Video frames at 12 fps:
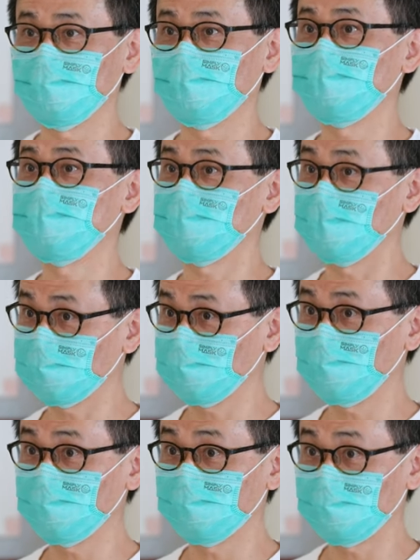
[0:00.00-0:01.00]
or a
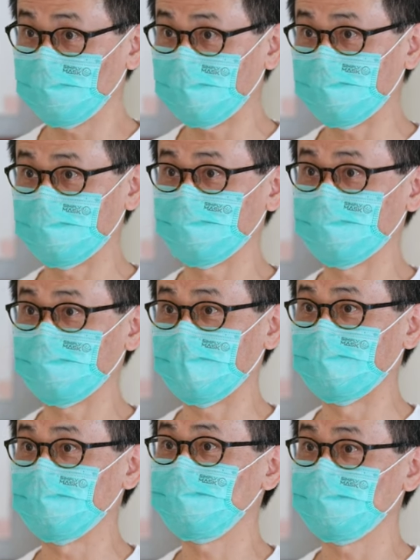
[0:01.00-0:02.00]
circle of players
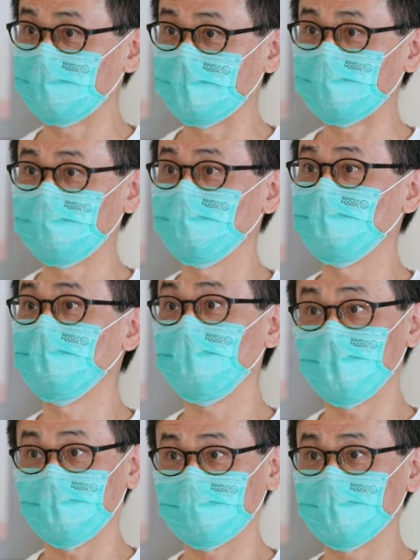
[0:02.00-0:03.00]
in a street or a
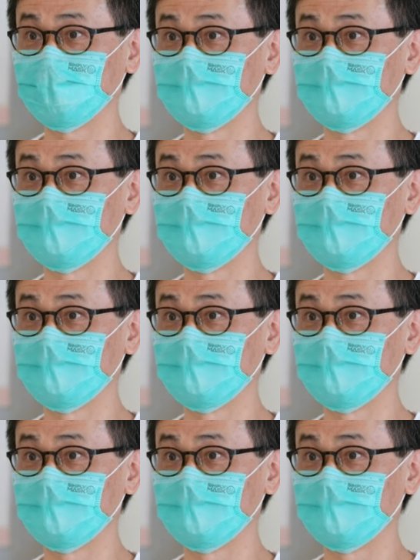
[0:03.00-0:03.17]
park,